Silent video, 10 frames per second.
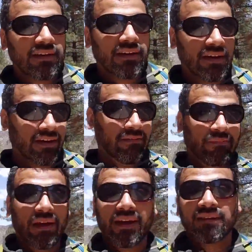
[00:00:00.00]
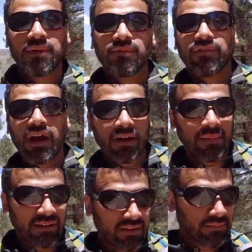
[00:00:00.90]
I guess people forgot
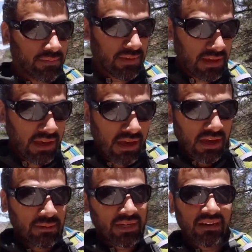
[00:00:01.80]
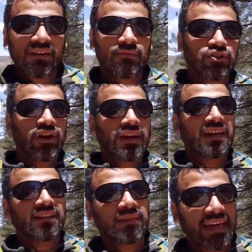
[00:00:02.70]
about them the beginning, they were trying to
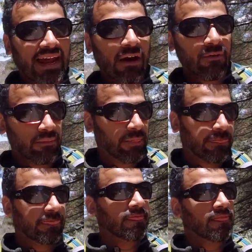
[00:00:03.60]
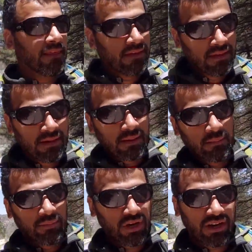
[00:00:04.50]
get them to get out,
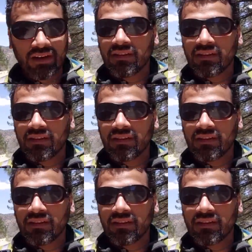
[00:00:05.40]
but